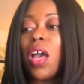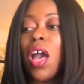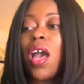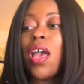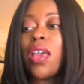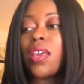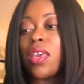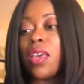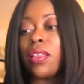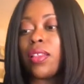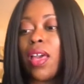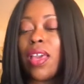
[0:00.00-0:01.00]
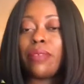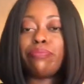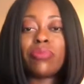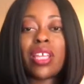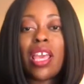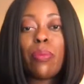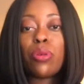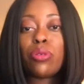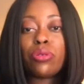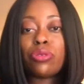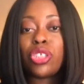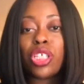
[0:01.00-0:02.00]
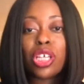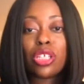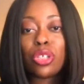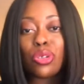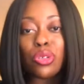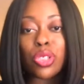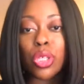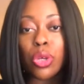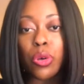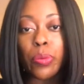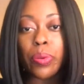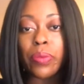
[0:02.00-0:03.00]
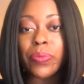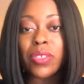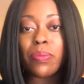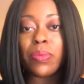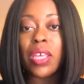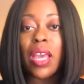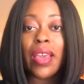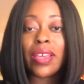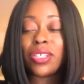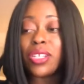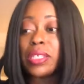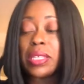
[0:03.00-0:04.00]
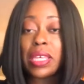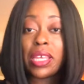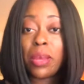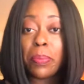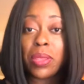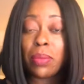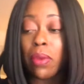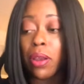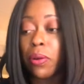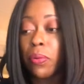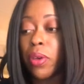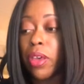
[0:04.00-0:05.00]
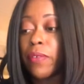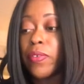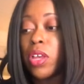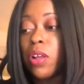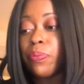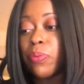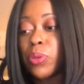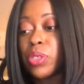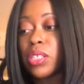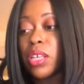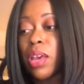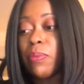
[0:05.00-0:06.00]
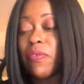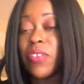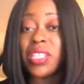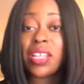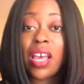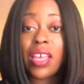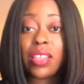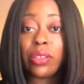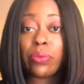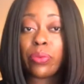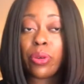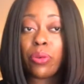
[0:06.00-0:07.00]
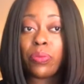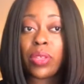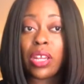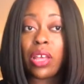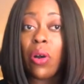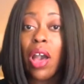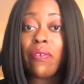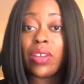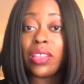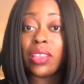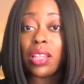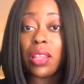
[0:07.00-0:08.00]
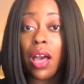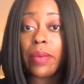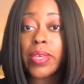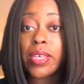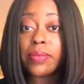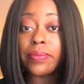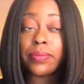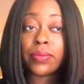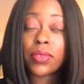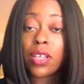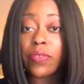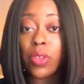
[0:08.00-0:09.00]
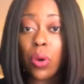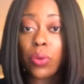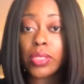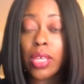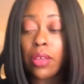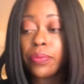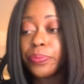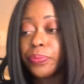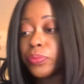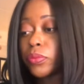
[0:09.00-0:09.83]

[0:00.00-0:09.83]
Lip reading: I get like Campbell's chicken noodle soup, something I can just heat up in the microwave. Most of the time, if it's not in the room, then they'll have it in the lobby of the hotel.